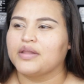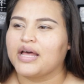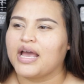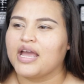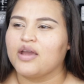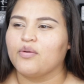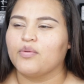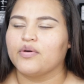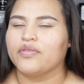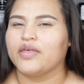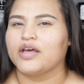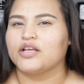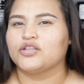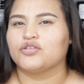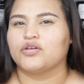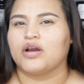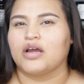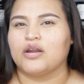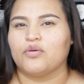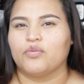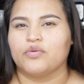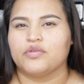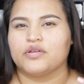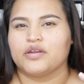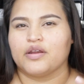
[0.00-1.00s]
playing with it,
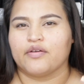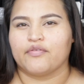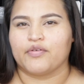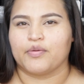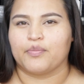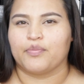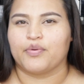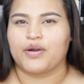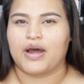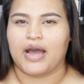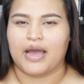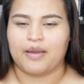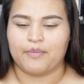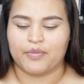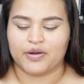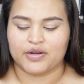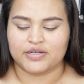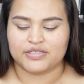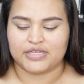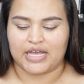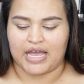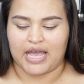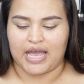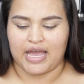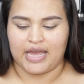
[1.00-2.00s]
trying it with different
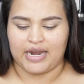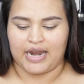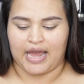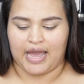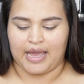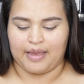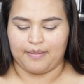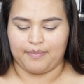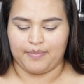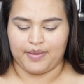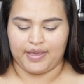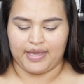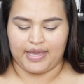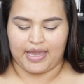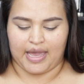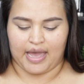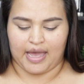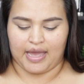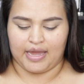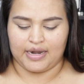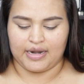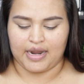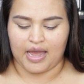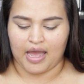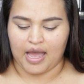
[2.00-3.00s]
primers, and I
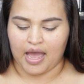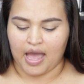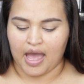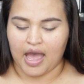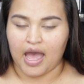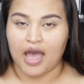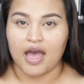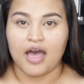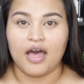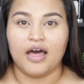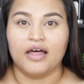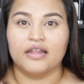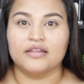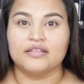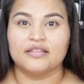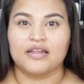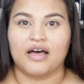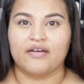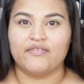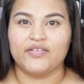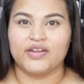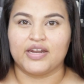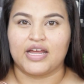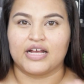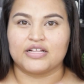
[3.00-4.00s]
began
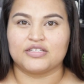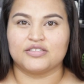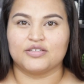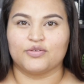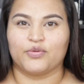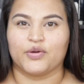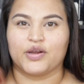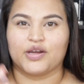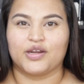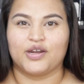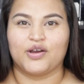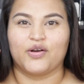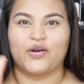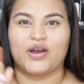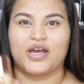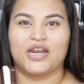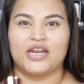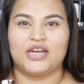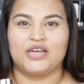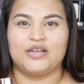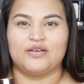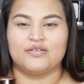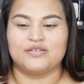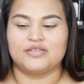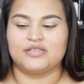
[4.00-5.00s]
loving it. So we're gonna go
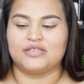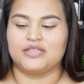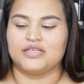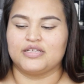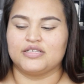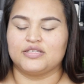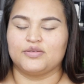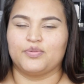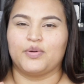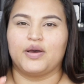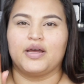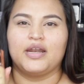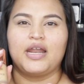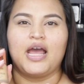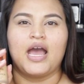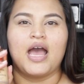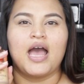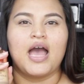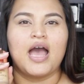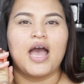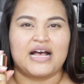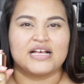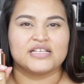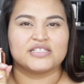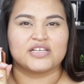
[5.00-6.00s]
ahead and use this one
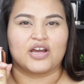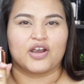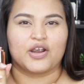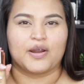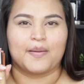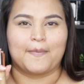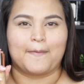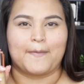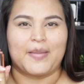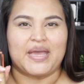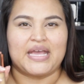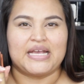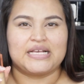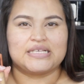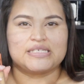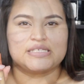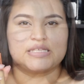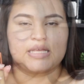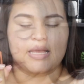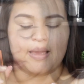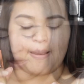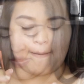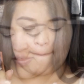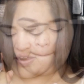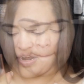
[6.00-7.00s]
as our
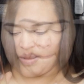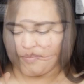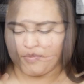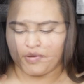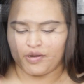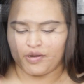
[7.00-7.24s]
base, and then